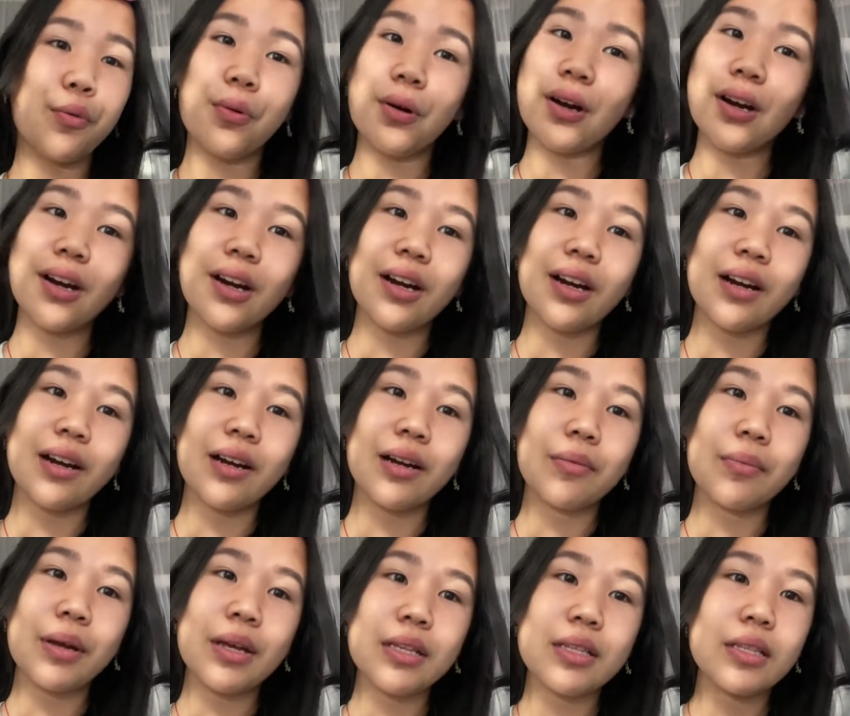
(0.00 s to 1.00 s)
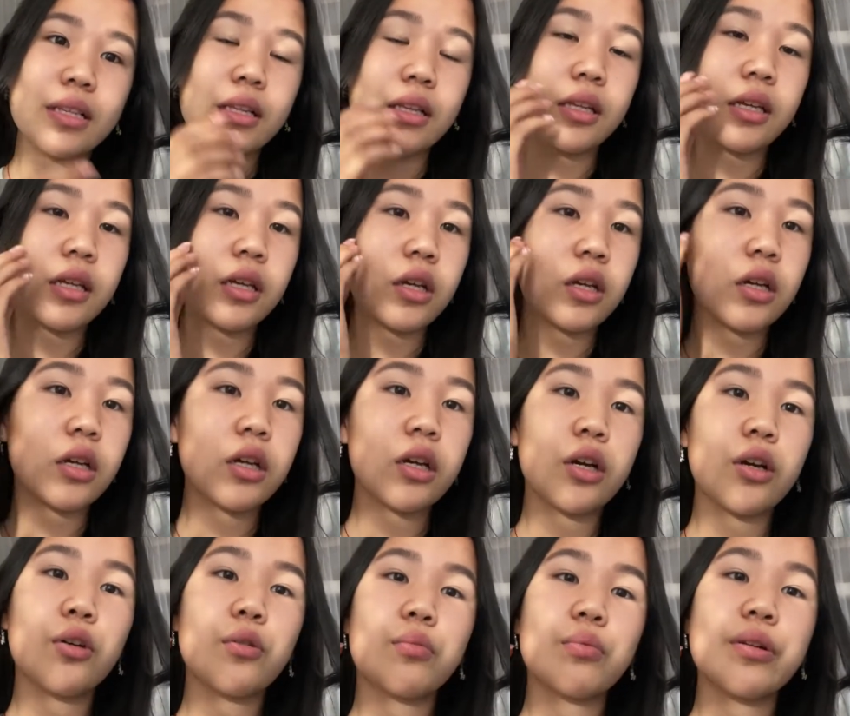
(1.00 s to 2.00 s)
we're basically gonna
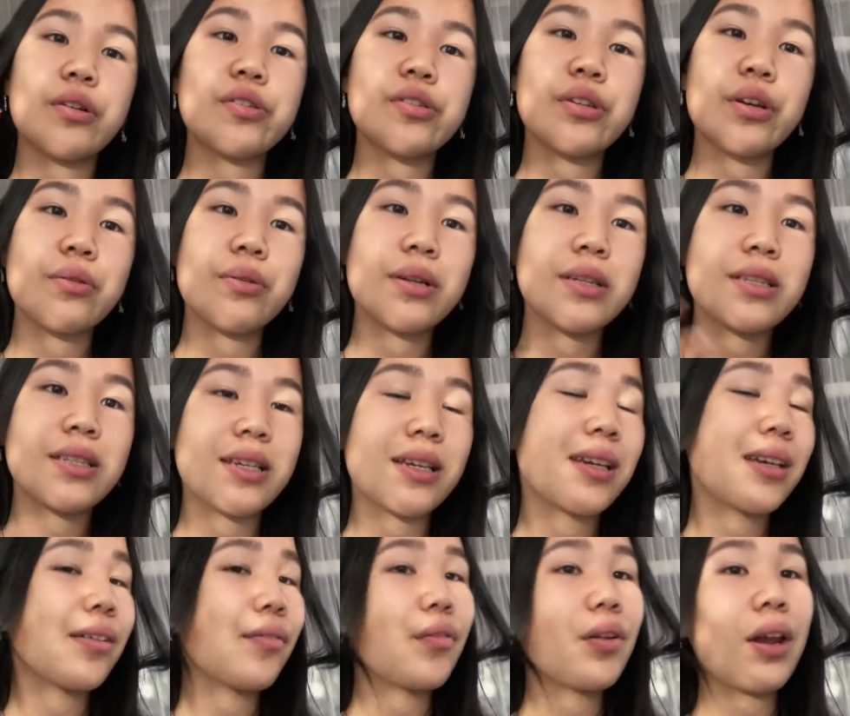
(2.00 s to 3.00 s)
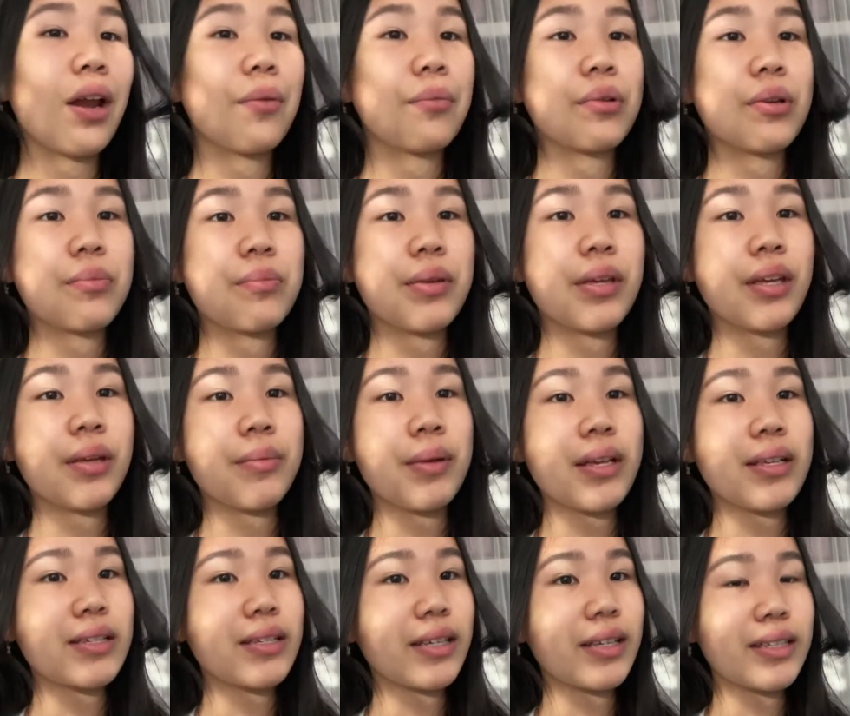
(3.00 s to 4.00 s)
go brush our teeth and I'm gonna be
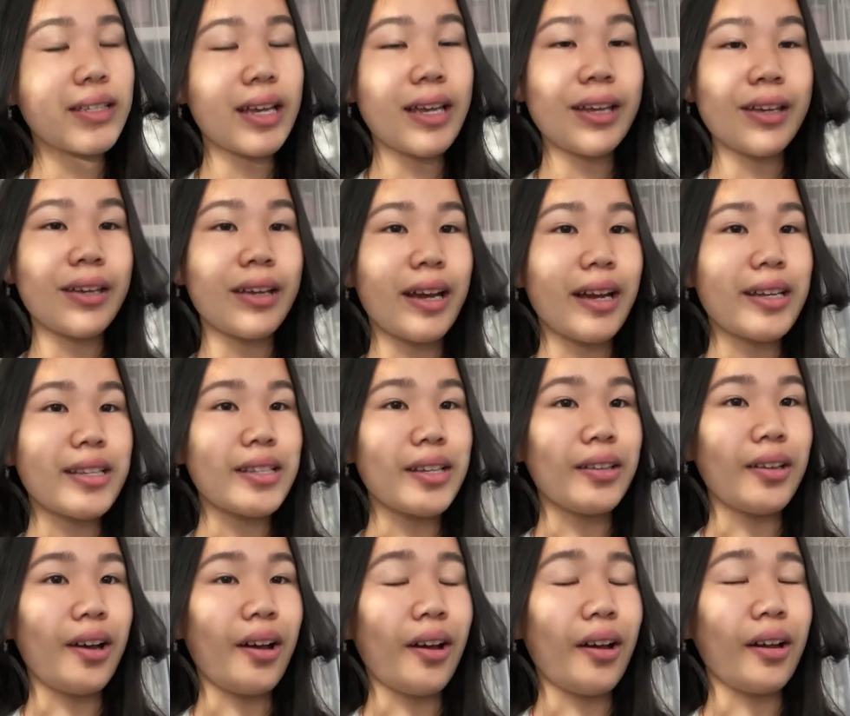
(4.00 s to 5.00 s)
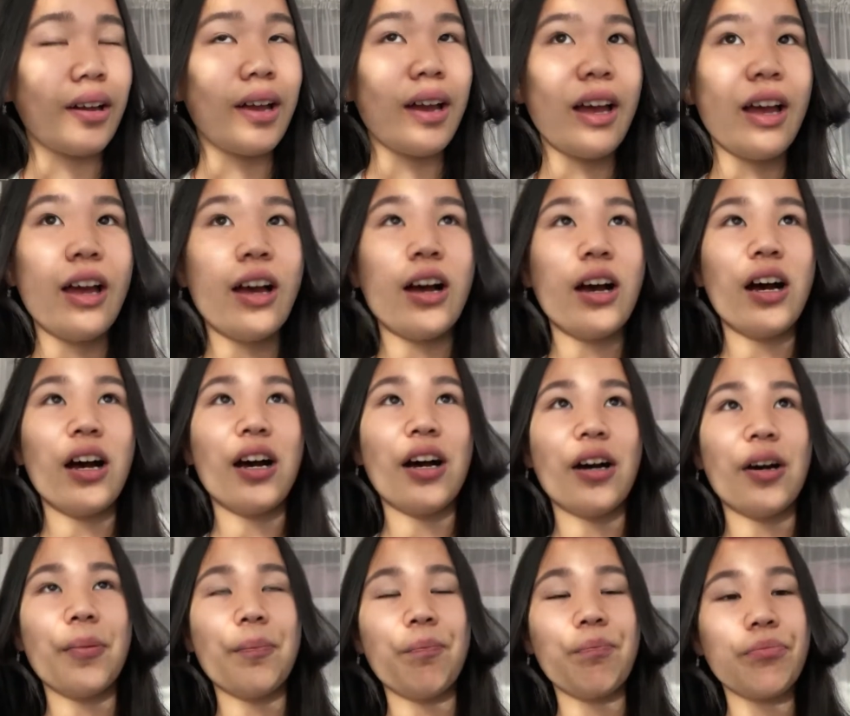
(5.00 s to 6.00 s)
basically taking you guys along
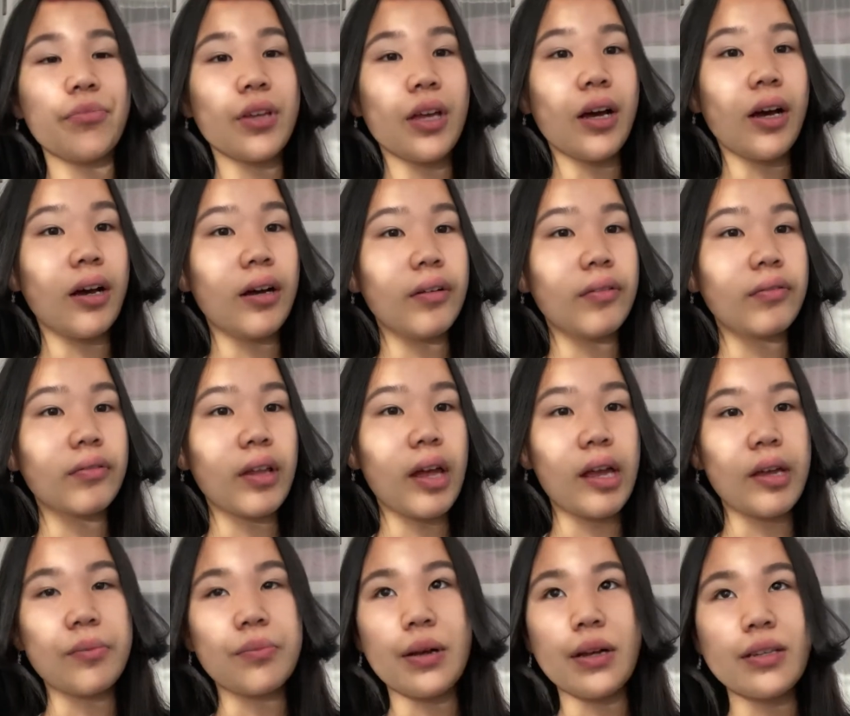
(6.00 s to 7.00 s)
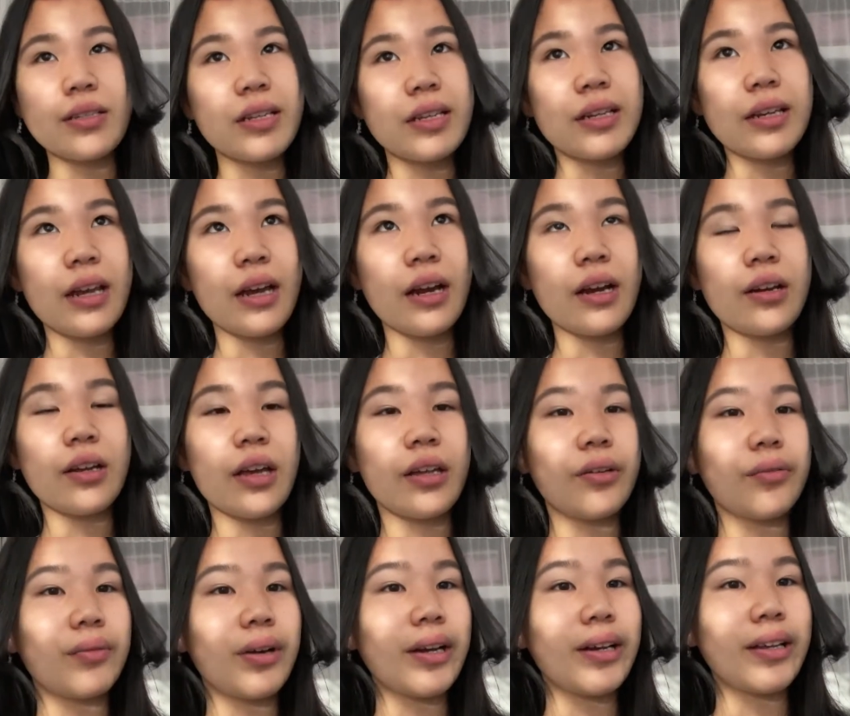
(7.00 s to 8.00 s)
um, of like my skincare,
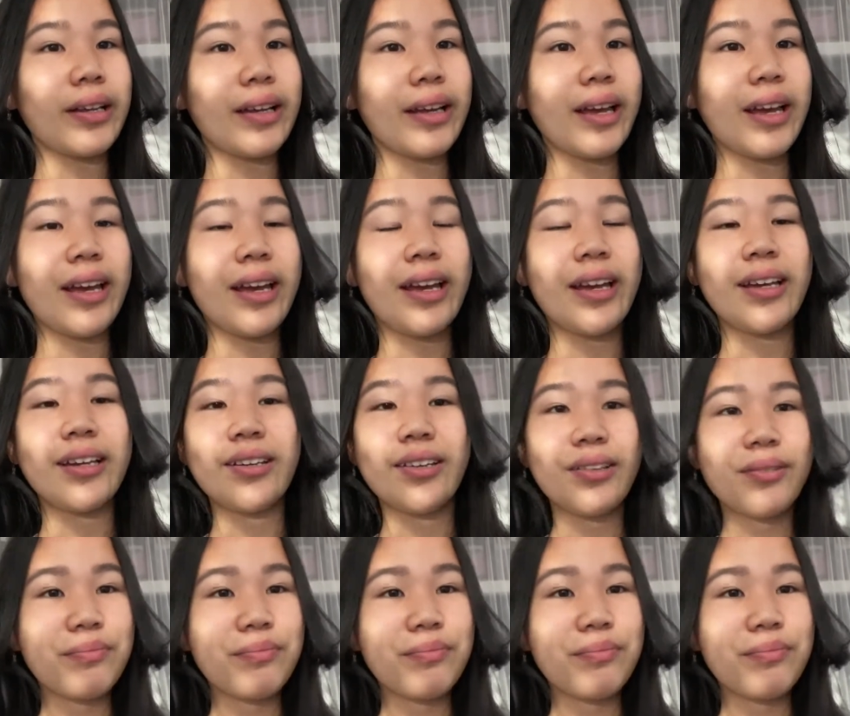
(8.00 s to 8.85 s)
getting ready, and